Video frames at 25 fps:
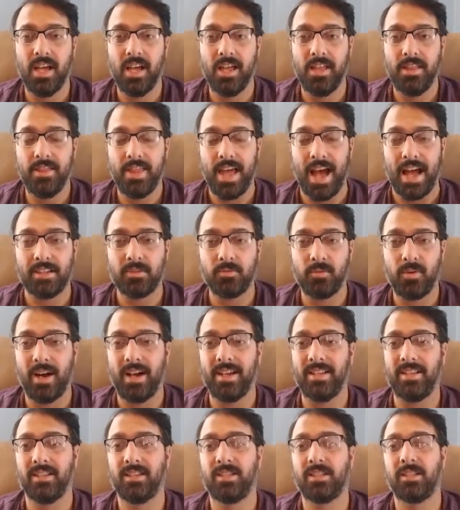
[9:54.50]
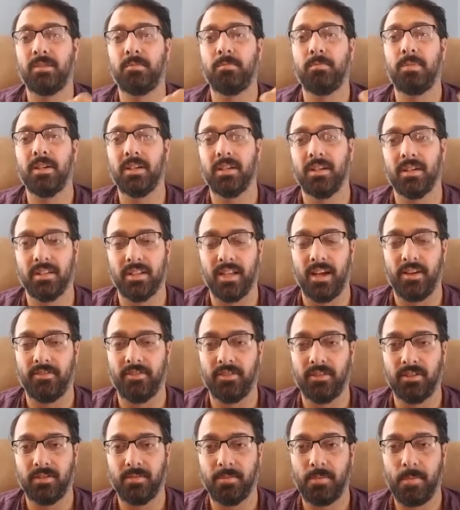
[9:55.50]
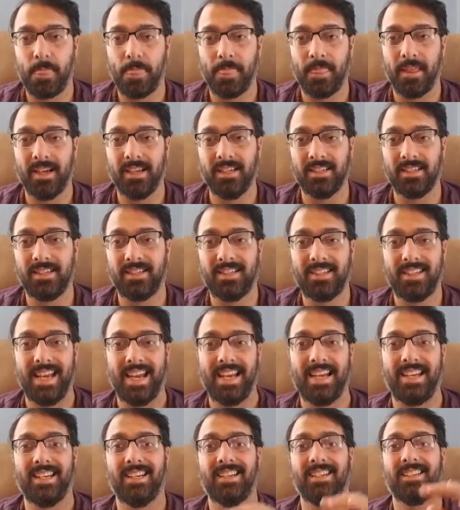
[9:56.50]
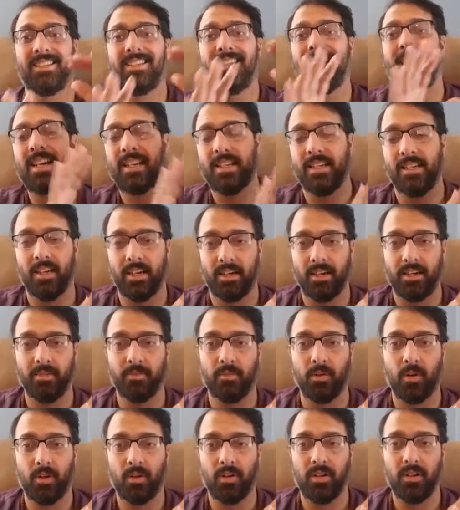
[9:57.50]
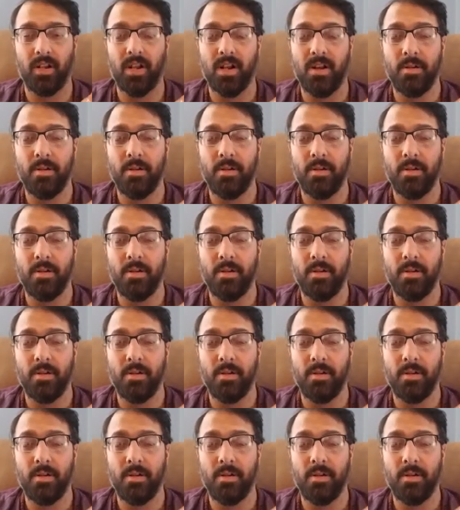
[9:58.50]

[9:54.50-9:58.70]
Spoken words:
that's why the spirit level is taking a secondary role.